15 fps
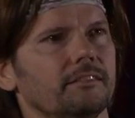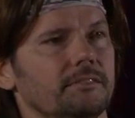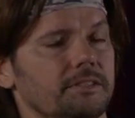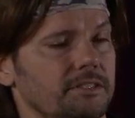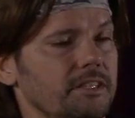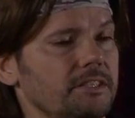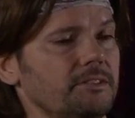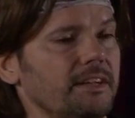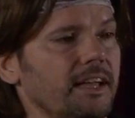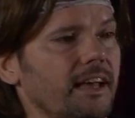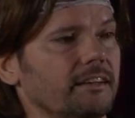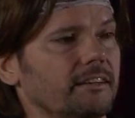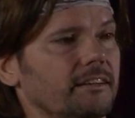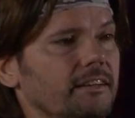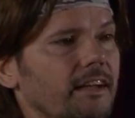He sees her
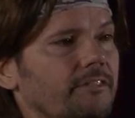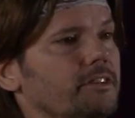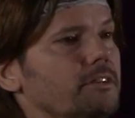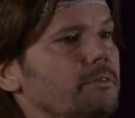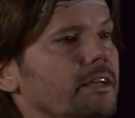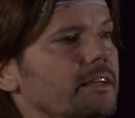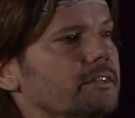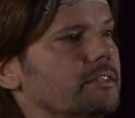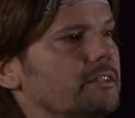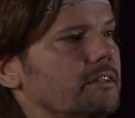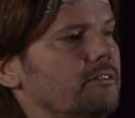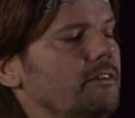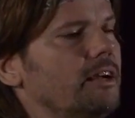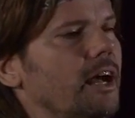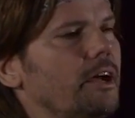again after a week and he says, you
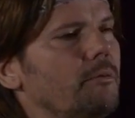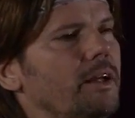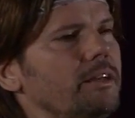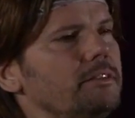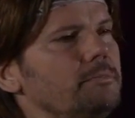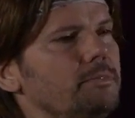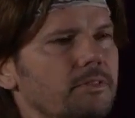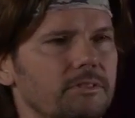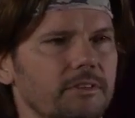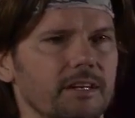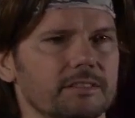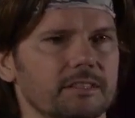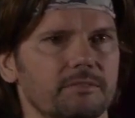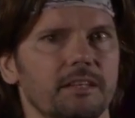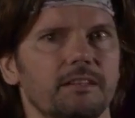know what? I went to
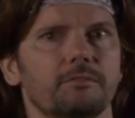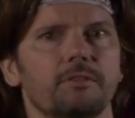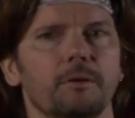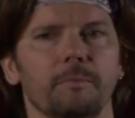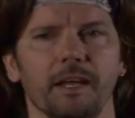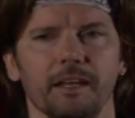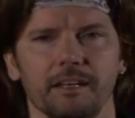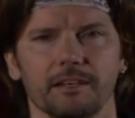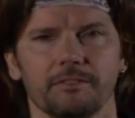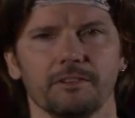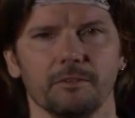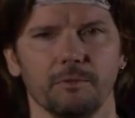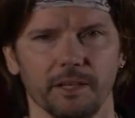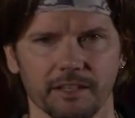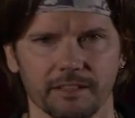Bucharest. I went to Romania for
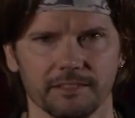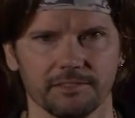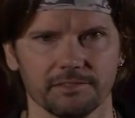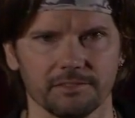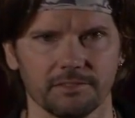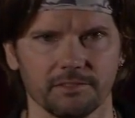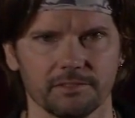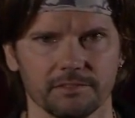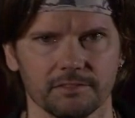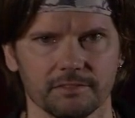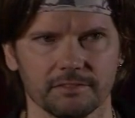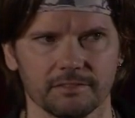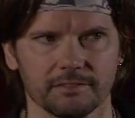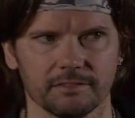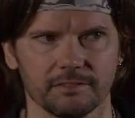a week.
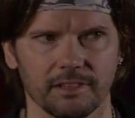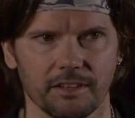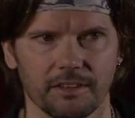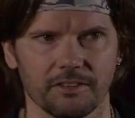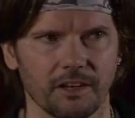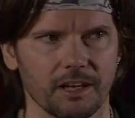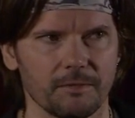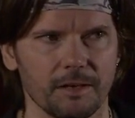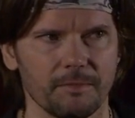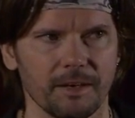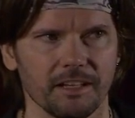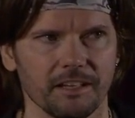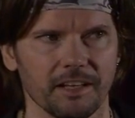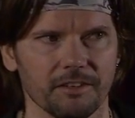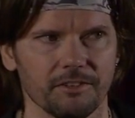I thought about my
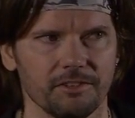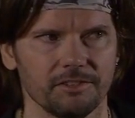life.